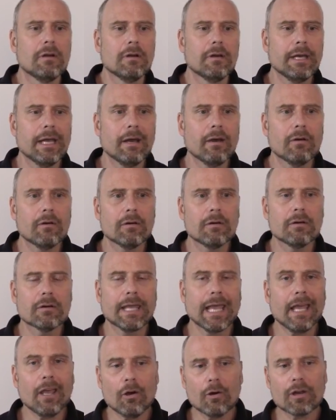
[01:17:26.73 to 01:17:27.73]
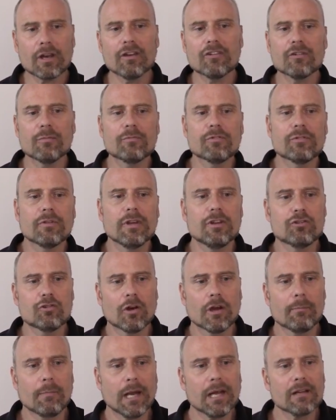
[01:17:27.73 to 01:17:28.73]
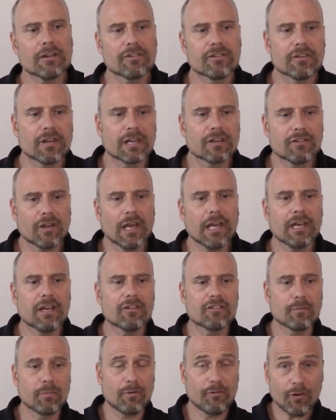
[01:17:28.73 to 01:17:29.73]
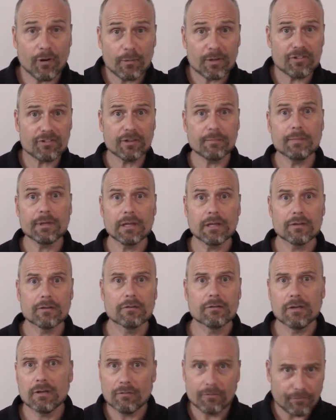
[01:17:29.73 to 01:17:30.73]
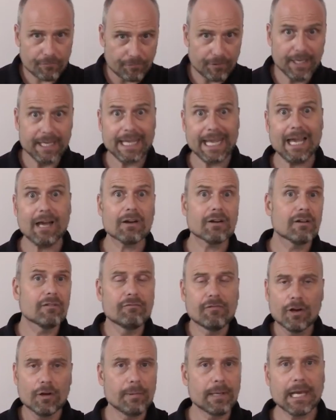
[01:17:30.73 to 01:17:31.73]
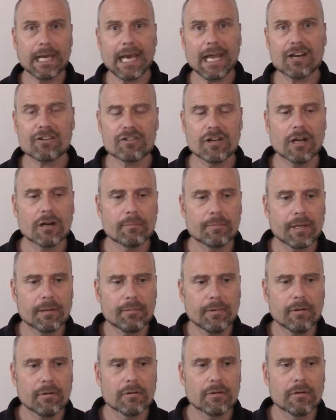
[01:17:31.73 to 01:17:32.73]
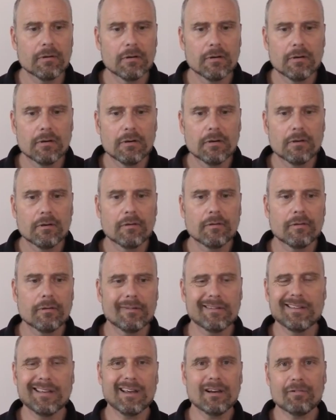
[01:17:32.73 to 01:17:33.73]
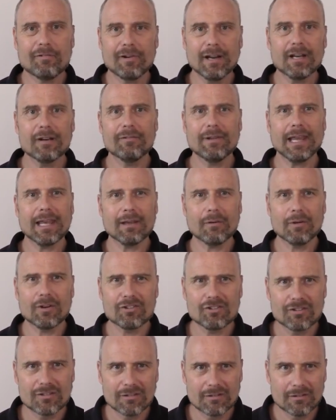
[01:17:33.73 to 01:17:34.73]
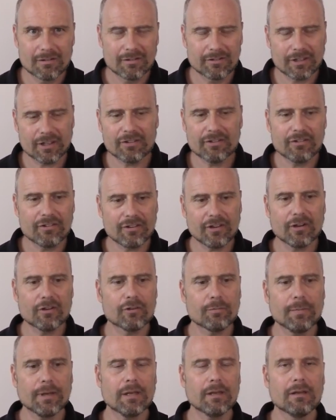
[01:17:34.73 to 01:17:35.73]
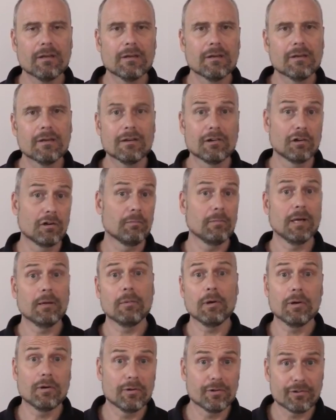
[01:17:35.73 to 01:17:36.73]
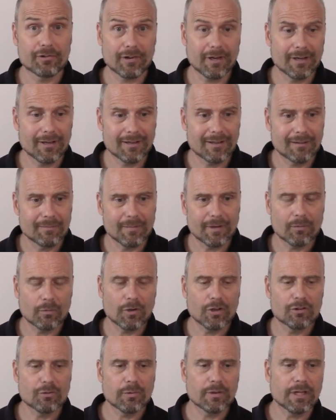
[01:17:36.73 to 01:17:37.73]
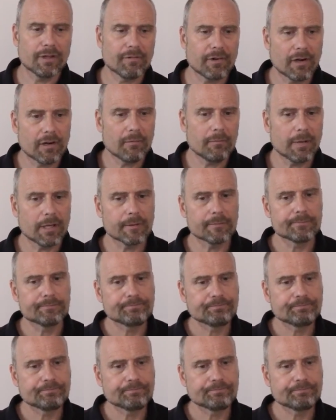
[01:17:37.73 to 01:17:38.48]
Now, K organisms enjoy mild anxiety as a performance stimulant. They don't freak out and verbally lash out at people. They're unafraid of language. Sticks and stones may hurt my bones, right? But words will never harm me.